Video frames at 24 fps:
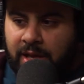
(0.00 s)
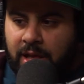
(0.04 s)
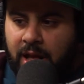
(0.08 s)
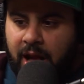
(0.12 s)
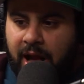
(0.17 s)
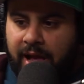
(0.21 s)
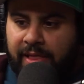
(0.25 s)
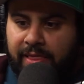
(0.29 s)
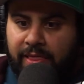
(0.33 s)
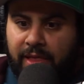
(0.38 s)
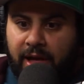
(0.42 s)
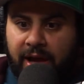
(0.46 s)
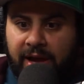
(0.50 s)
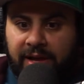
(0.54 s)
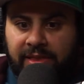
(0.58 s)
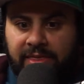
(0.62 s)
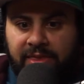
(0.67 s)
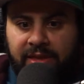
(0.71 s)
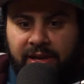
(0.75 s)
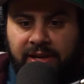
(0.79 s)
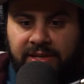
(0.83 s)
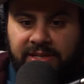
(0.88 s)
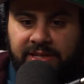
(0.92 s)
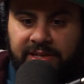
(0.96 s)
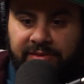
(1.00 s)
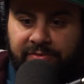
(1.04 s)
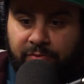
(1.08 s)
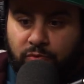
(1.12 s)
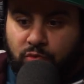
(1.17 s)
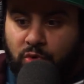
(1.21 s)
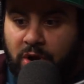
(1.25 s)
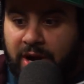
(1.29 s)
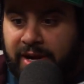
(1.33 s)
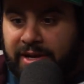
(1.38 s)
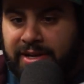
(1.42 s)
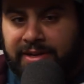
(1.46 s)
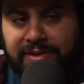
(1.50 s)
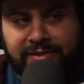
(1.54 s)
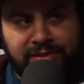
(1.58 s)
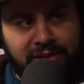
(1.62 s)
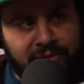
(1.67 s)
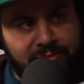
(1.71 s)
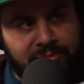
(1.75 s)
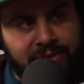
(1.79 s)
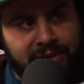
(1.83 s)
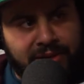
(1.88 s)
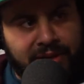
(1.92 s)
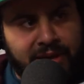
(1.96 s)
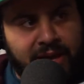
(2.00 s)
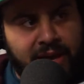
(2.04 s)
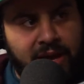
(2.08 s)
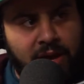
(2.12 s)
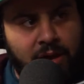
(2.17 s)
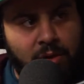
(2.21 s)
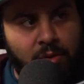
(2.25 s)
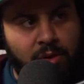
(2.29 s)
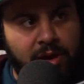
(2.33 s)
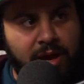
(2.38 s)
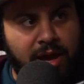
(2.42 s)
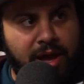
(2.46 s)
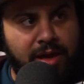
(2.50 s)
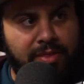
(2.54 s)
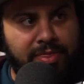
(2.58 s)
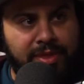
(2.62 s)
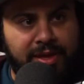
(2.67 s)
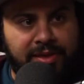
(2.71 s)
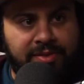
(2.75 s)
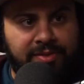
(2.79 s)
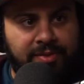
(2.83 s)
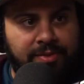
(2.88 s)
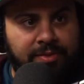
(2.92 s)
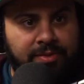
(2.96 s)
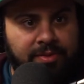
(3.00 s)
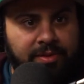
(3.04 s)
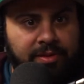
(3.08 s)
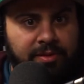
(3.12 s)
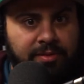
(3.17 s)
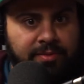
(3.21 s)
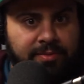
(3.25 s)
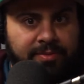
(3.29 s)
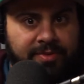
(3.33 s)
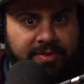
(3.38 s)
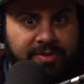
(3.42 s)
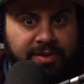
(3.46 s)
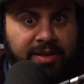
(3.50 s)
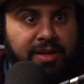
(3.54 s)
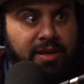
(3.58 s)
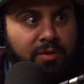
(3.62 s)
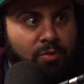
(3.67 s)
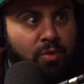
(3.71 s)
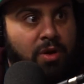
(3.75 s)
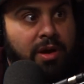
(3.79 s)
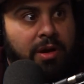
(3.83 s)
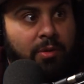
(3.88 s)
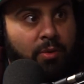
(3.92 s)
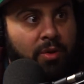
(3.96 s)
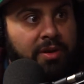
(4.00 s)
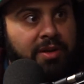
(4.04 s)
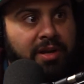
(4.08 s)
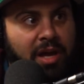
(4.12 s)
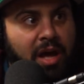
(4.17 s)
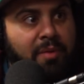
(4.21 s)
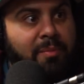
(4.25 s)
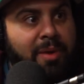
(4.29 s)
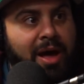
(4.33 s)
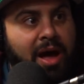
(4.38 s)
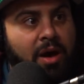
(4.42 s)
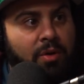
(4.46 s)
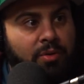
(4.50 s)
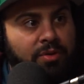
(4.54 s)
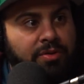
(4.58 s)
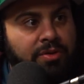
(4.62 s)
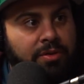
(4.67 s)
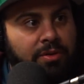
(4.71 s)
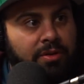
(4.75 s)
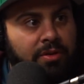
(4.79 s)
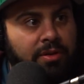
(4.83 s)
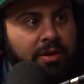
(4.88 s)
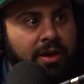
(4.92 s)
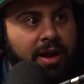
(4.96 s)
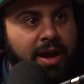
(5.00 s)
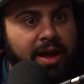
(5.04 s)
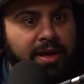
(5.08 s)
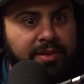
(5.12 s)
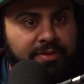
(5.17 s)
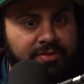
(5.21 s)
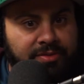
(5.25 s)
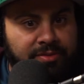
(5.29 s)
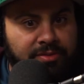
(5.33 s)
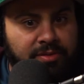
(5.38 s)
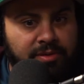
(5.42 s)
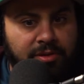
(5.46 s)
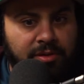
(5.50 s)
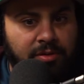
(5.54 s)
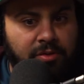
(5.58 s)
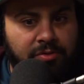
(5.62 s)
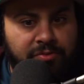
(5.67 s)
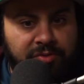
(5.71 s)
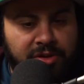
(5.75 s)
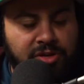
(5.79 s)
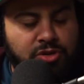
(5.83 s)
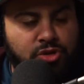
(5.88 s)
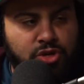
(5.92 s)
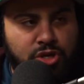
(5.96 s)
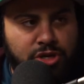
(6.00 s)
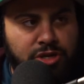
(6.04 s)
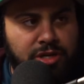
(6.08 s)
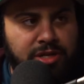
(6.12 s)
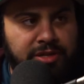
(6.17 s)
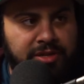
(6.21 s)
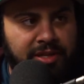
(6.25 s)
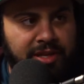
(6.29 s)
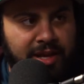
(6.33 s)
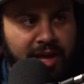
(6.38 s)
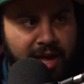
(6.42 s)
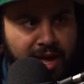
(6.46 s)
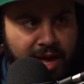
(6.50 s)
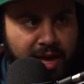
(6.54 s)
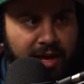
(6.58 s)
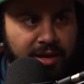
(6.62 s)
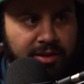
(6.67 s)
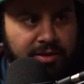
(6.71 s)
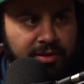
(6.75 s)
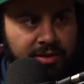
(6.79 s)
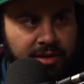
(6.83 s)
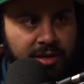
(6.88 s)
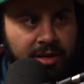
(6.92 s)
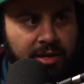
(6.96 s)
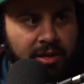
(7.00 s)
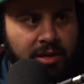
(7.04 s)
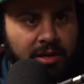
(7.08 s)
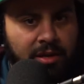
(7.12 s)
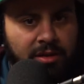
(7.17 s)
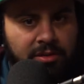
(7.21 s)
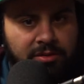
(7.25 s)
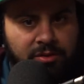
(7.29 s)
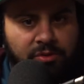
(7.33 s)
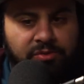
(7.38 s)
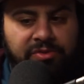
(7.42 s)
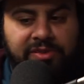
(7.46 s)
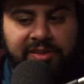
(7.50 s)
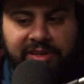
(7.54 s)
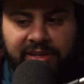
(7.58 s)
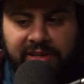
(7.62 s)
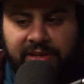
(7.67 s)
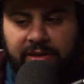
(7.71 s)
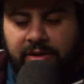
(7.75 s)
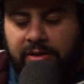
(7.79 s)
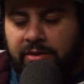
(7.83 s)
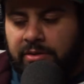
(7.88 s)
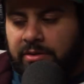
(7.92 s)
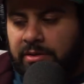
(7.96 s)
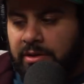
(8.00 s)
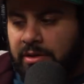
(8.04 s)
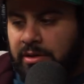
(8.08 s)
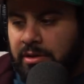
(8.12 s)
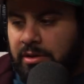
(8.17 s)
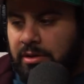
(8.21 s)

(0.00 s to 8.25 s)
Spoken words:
I liked the idea of writing something out and then seeing what it would come out as your vision at the end through video.